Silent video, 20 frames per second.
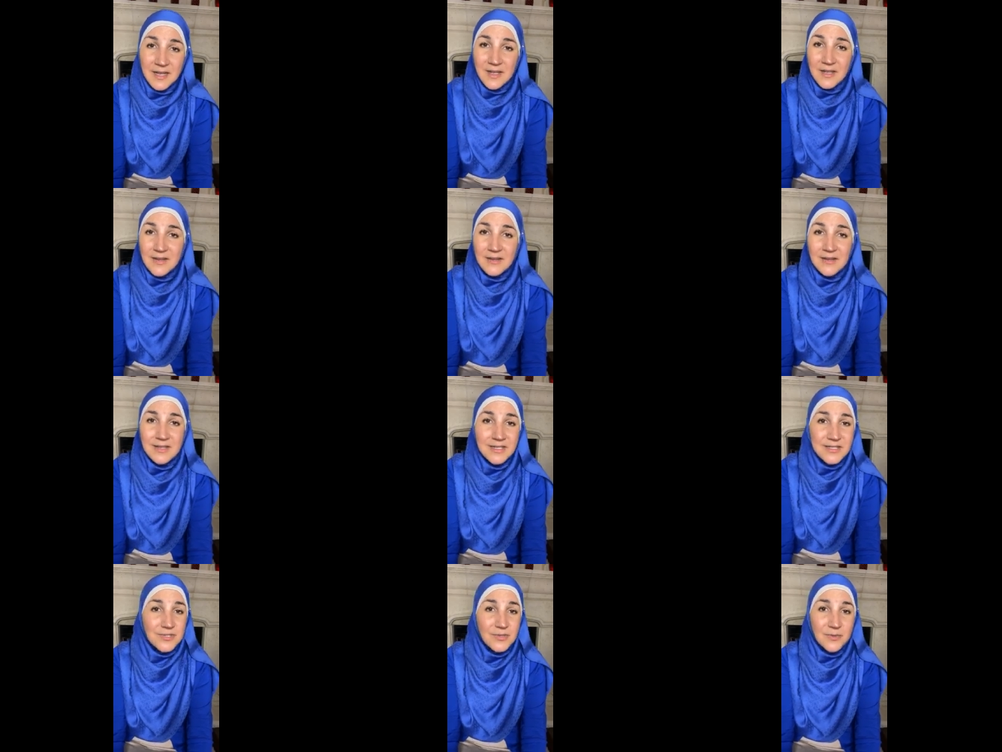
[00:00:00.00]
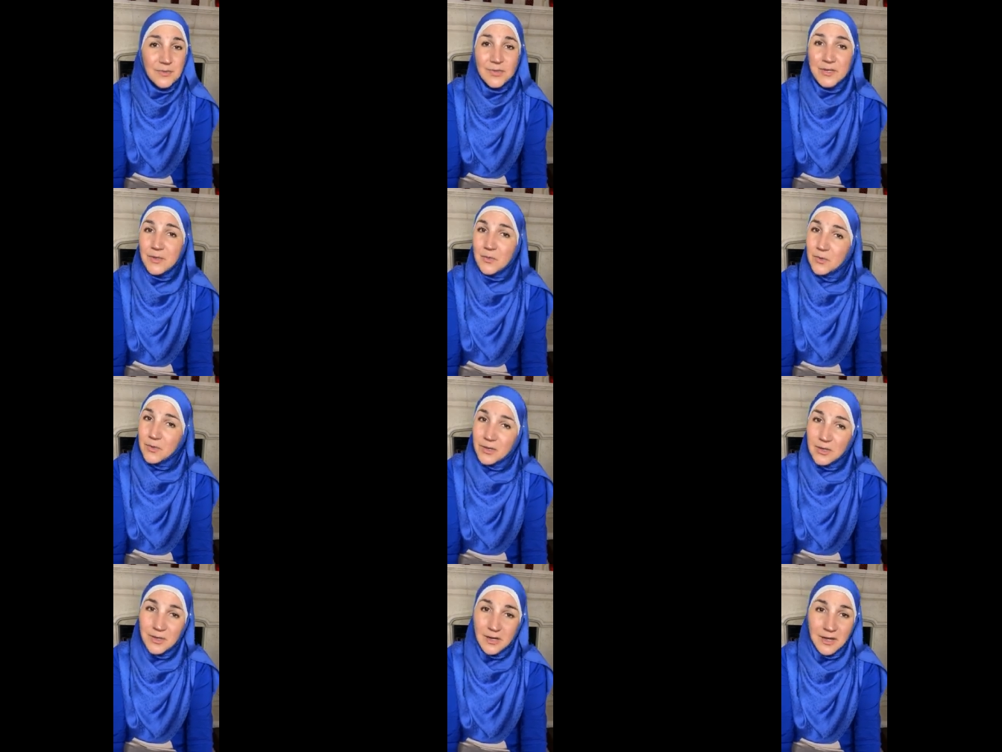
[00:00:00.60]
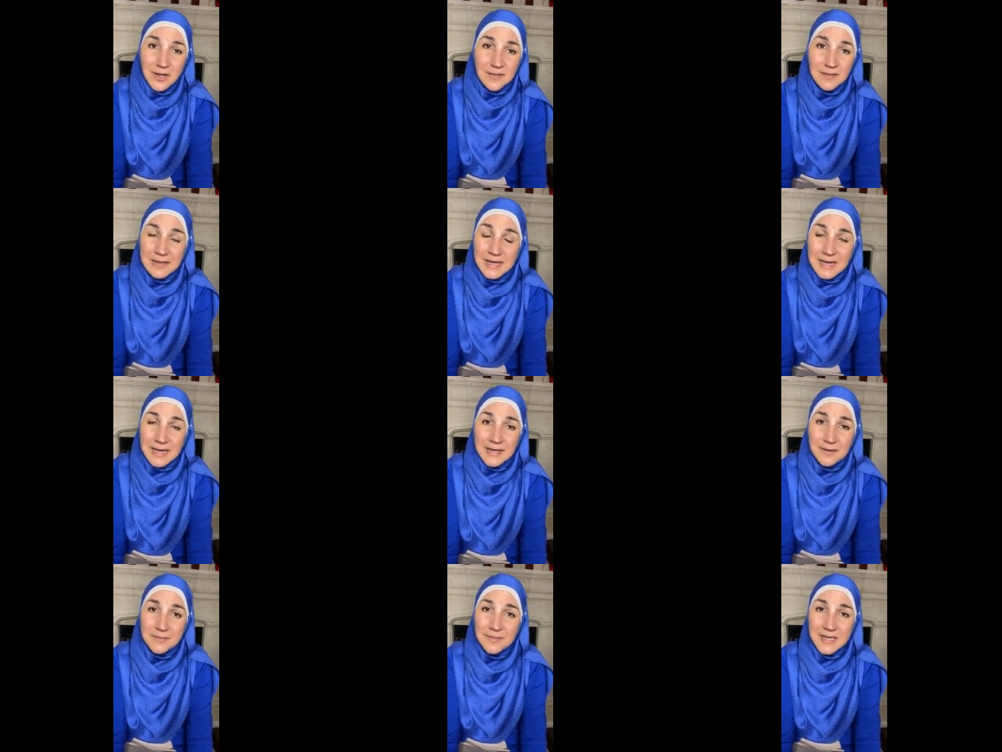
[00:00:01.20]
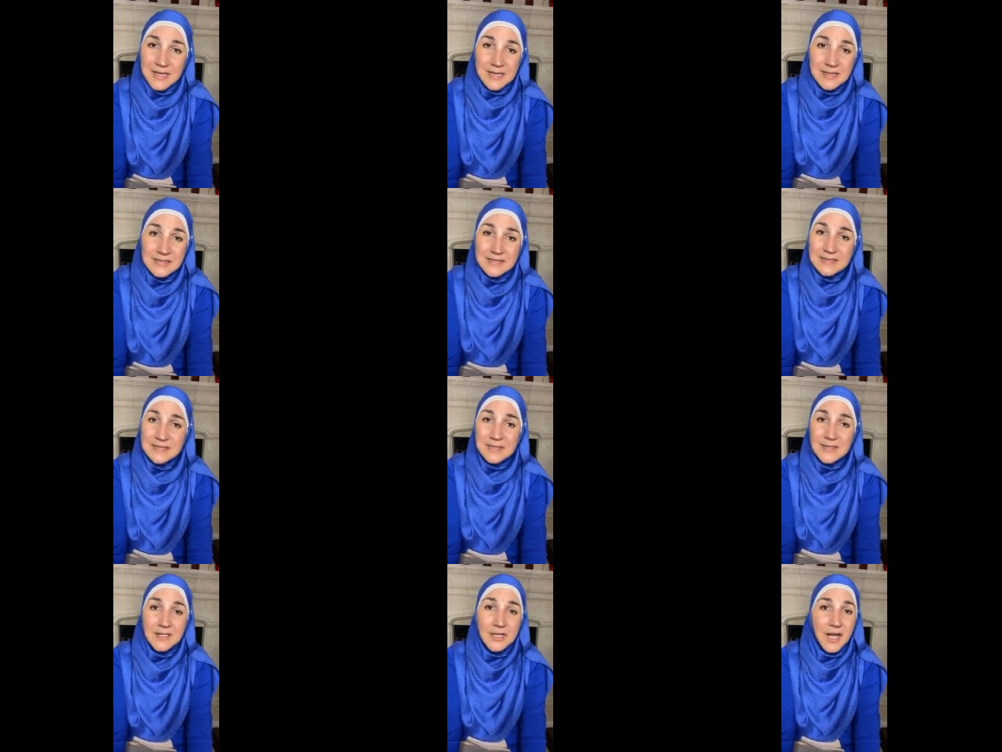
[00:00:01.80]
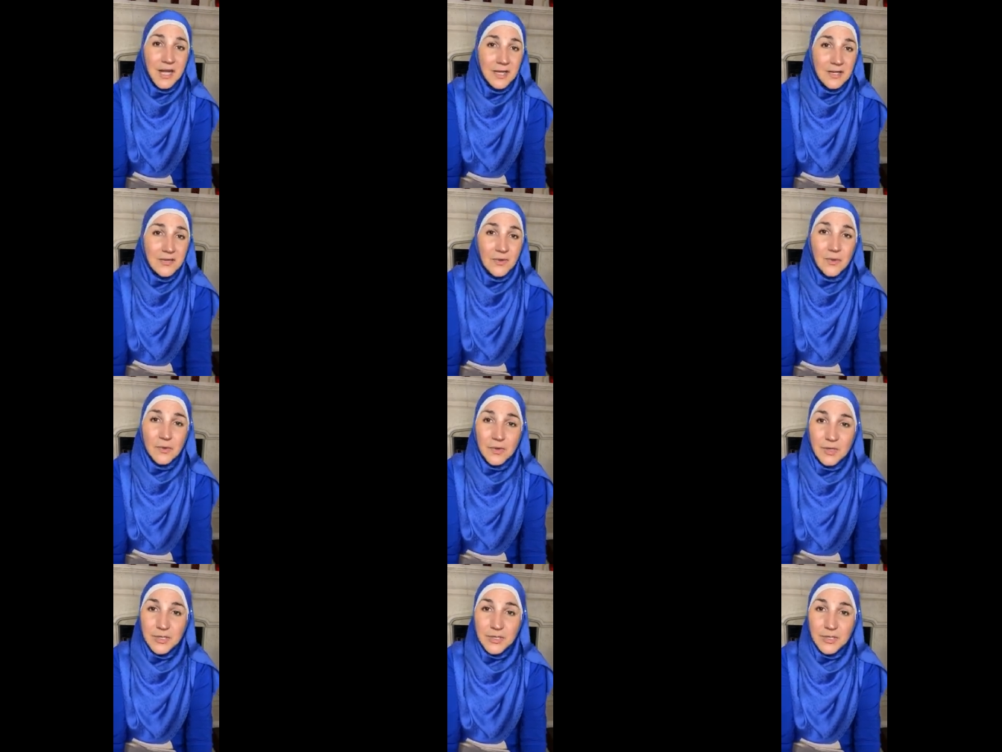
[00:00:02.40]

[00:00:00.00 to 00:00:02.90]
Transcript: You need to really work on that, because they're not